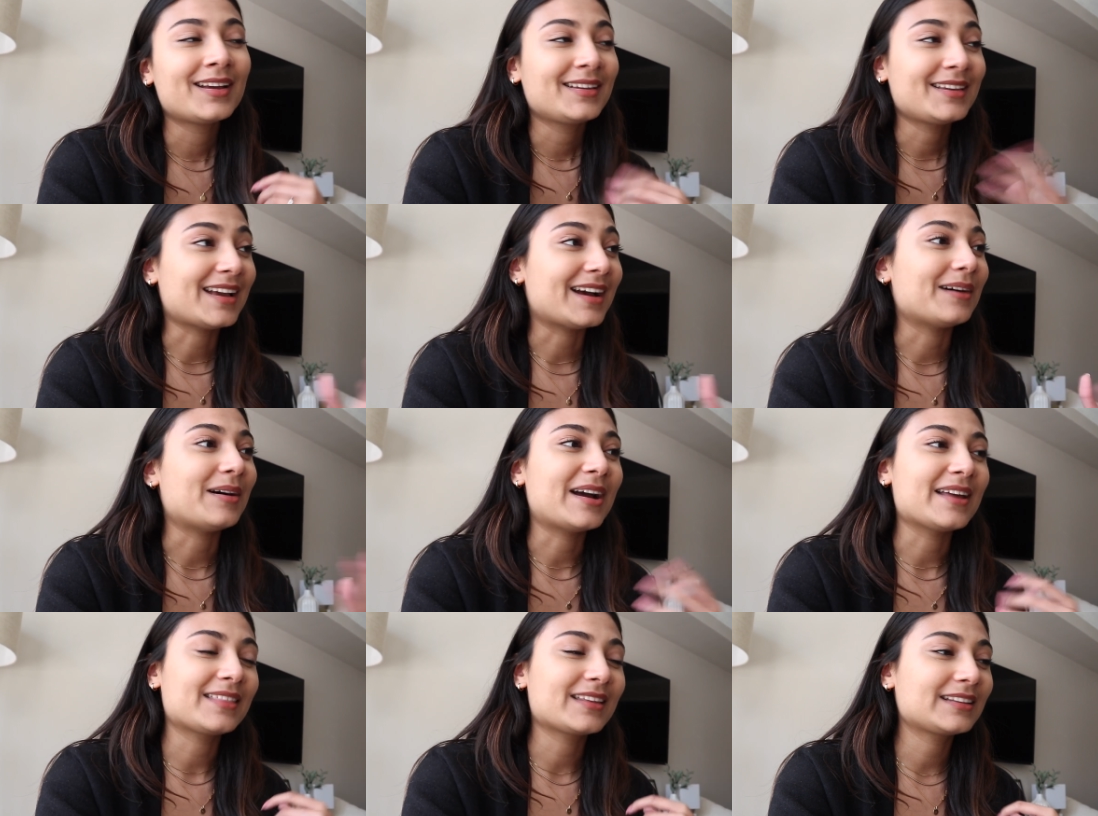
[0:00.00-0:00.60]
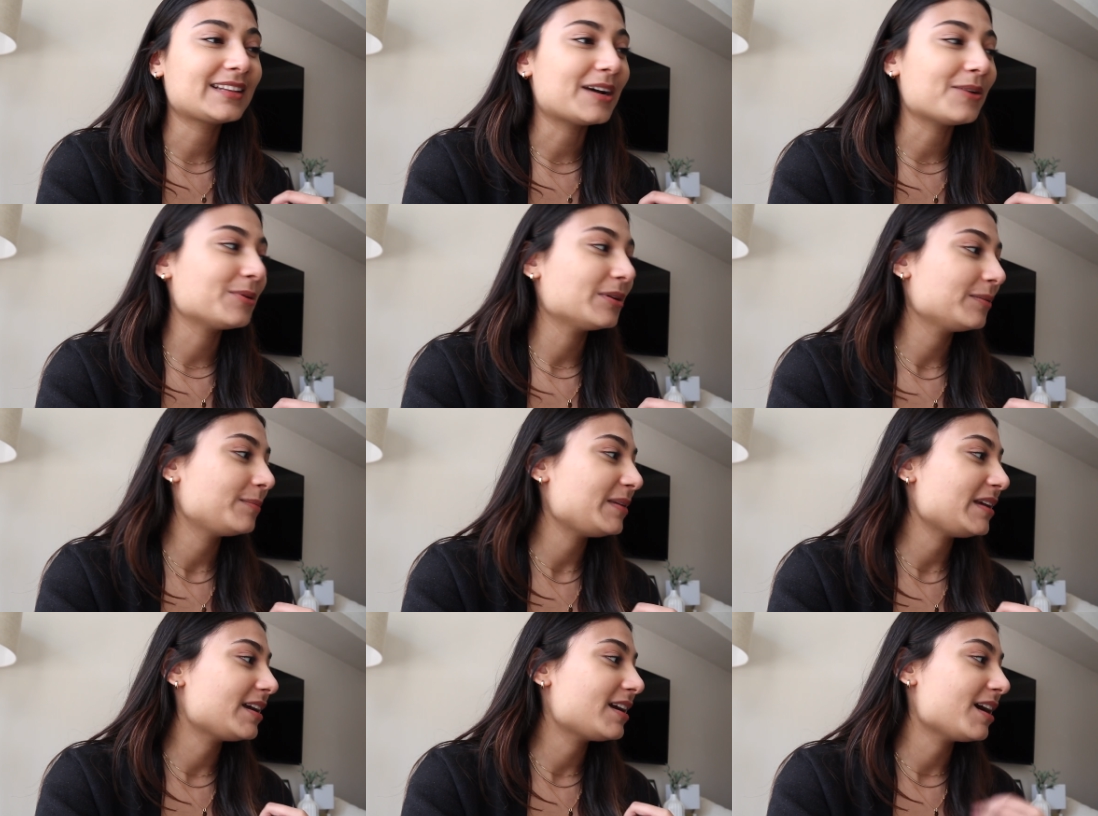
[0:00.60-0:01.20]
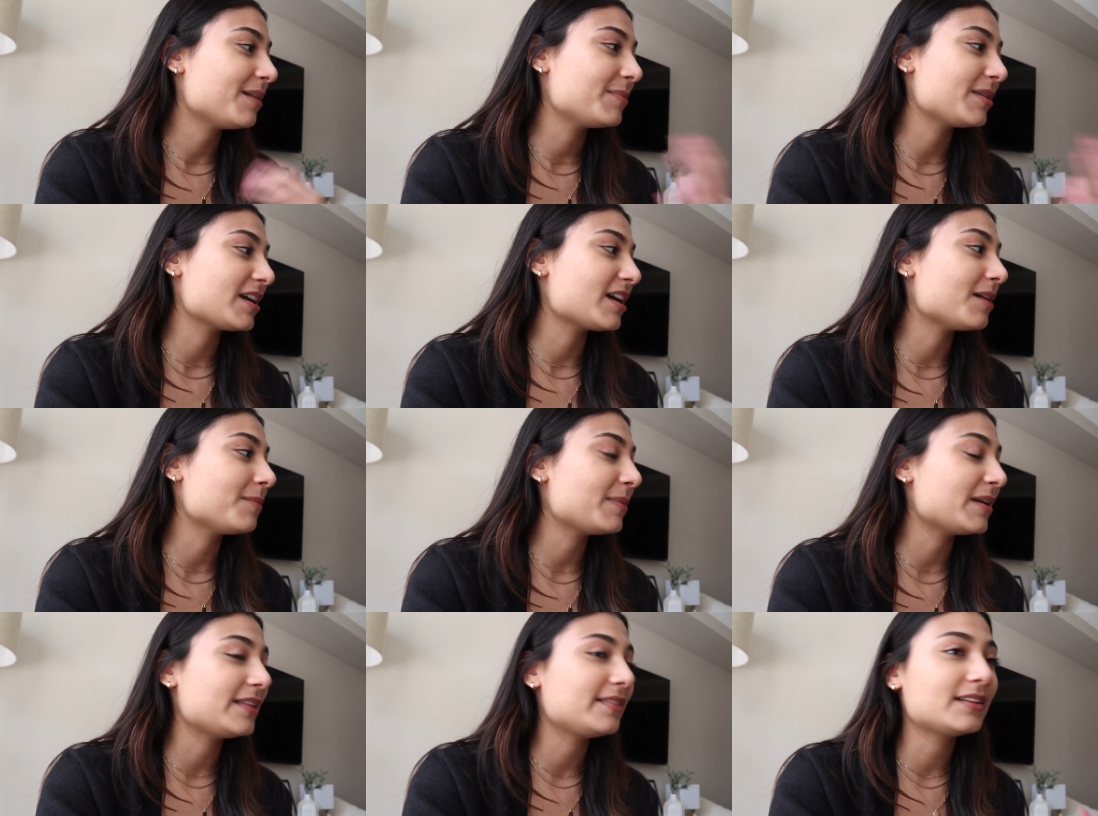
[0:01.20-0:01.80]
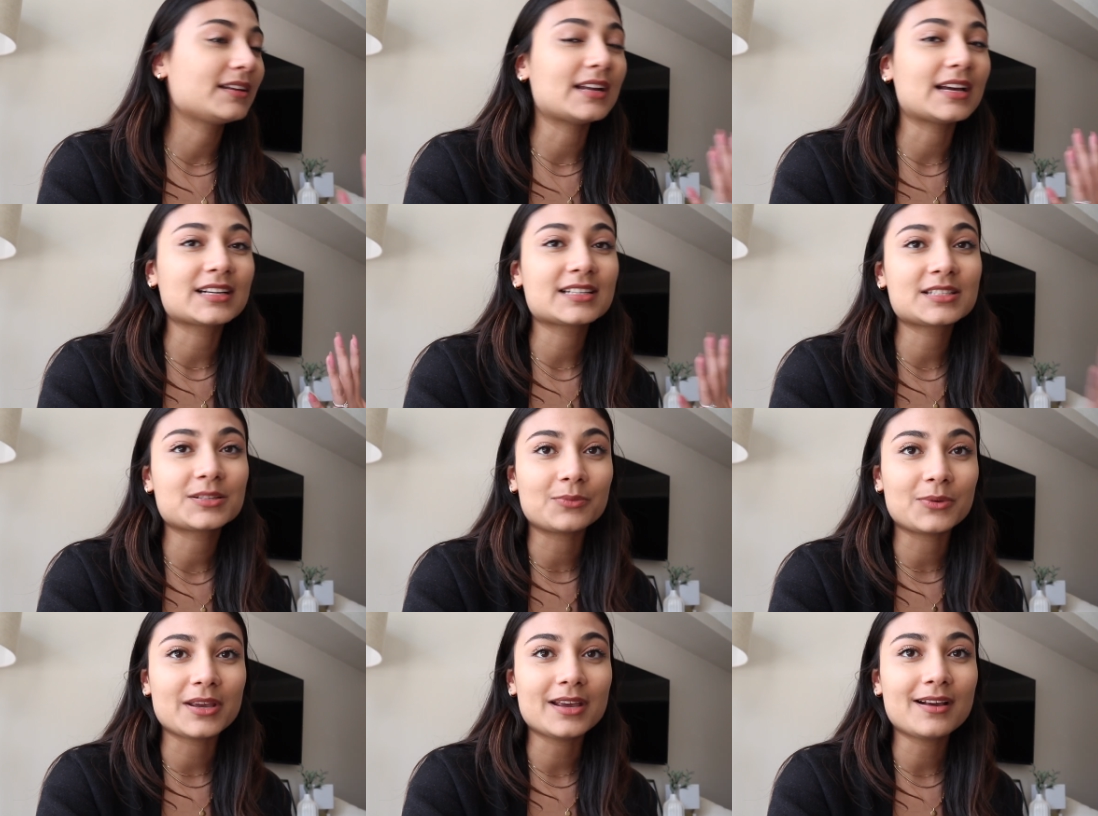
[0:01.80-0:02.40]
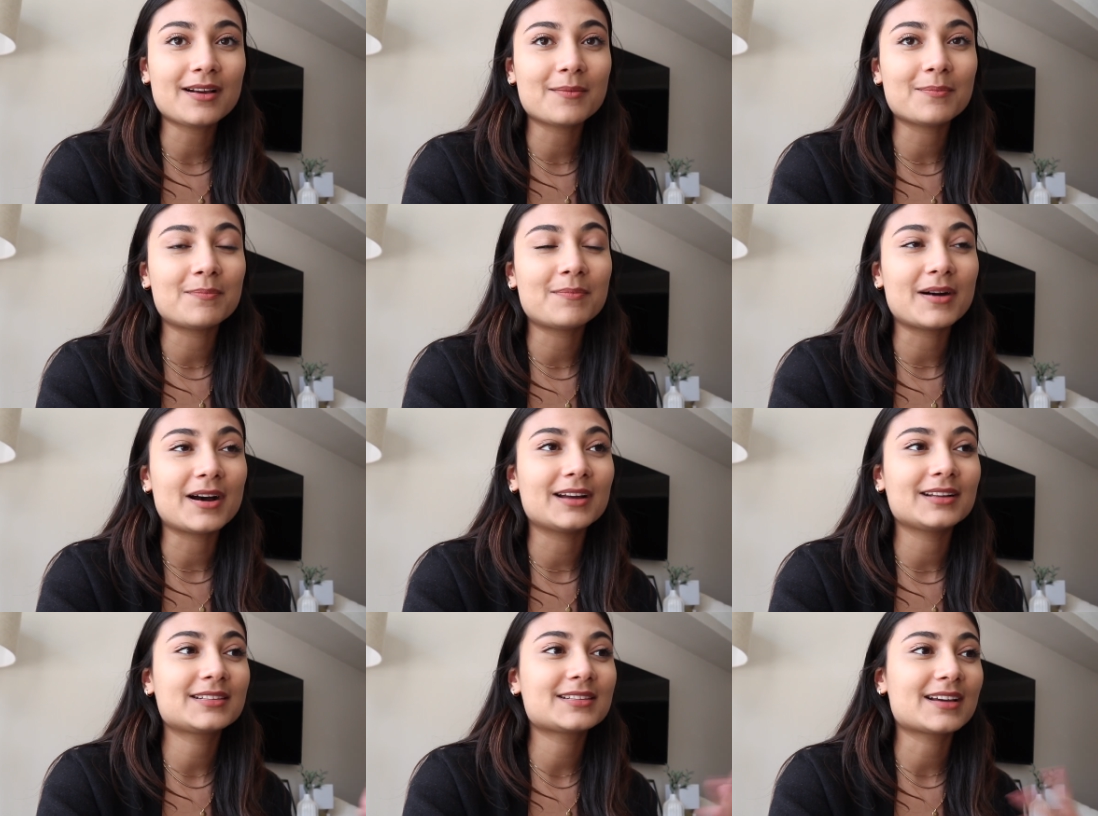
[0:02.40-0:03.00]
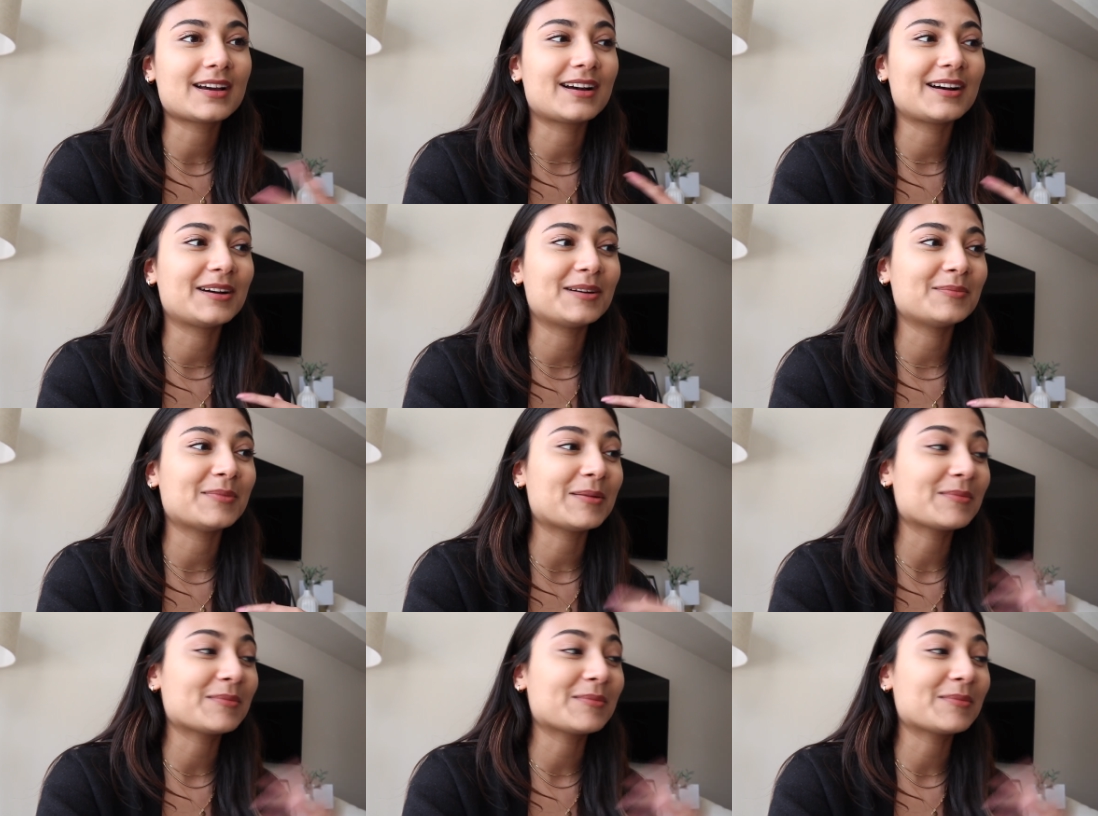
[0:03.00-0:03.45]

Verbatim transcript: yeah I think that will be coming up in the next week but um,